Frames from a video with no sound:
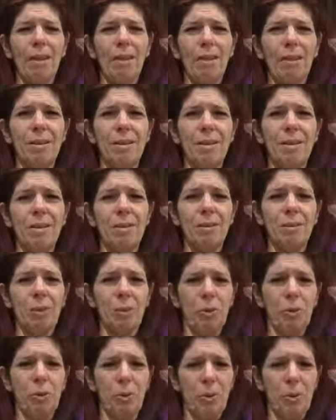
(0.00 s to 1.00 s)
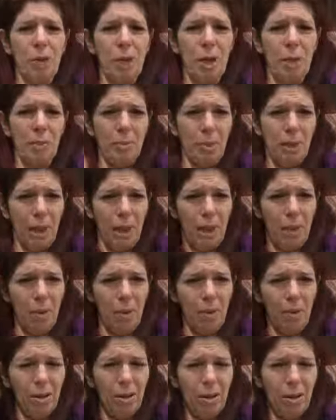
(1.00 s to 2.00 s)
He's so grown up
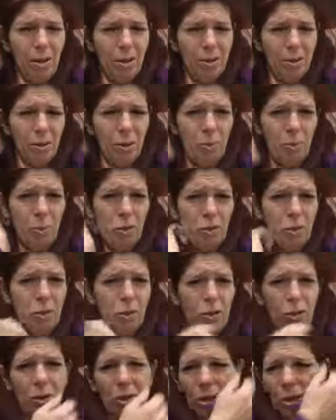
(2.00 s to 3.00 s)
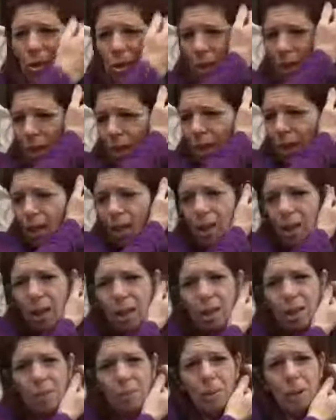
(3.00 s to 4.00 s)
now. He's so mature.
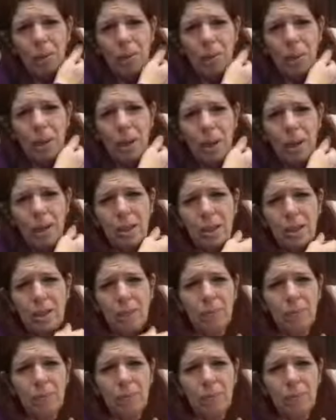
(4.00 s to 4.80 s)
Like Brian.